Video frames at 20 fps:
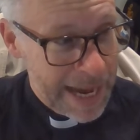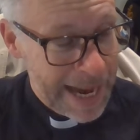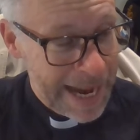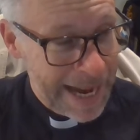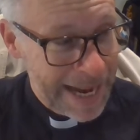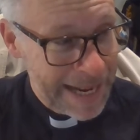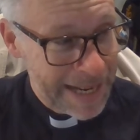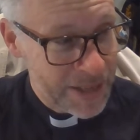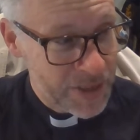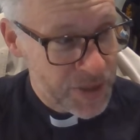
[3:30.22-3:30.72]

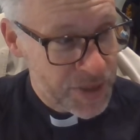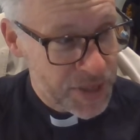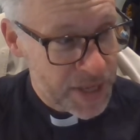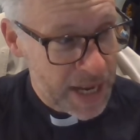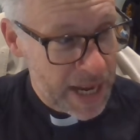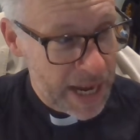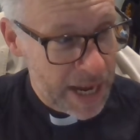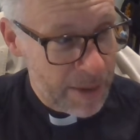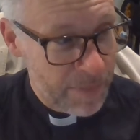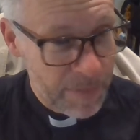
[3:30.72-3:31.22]
And
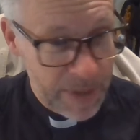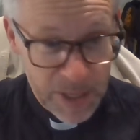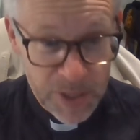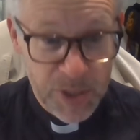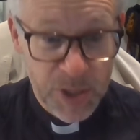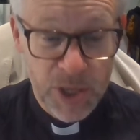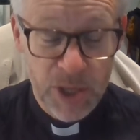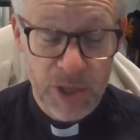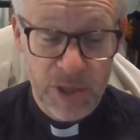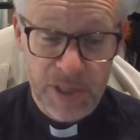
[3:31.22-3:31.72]

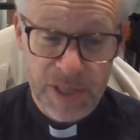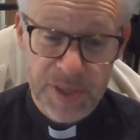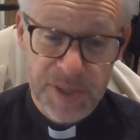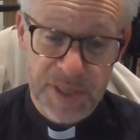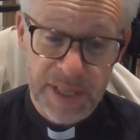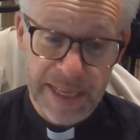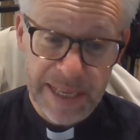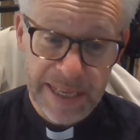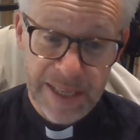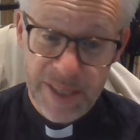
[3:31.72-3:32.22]
it's good,
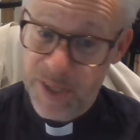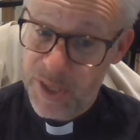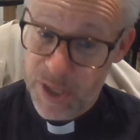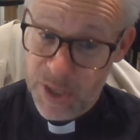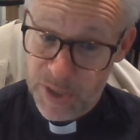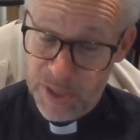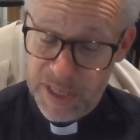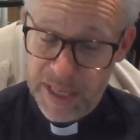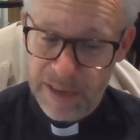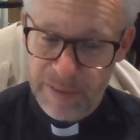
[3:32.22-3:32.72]
isn't it? It's
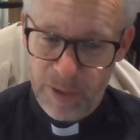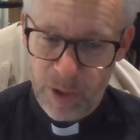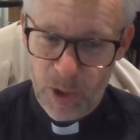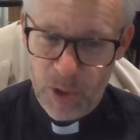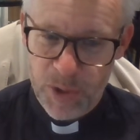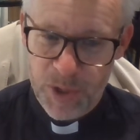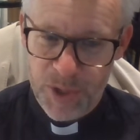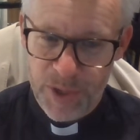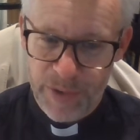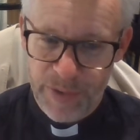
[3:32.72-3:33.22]
good to have
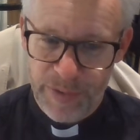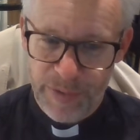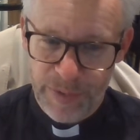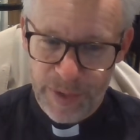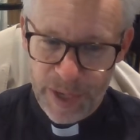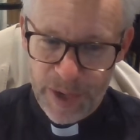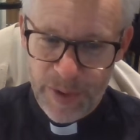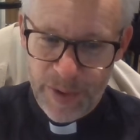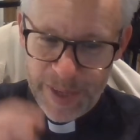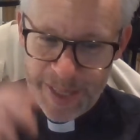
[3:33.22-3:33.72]
lots of
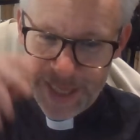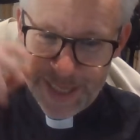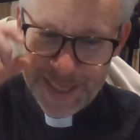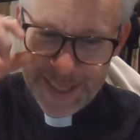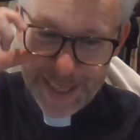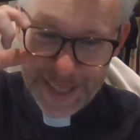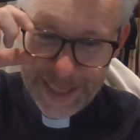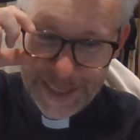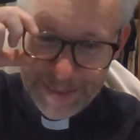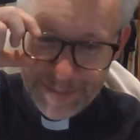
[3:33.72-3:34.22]

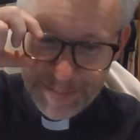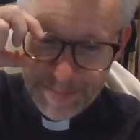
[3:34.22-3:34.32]
liquidity.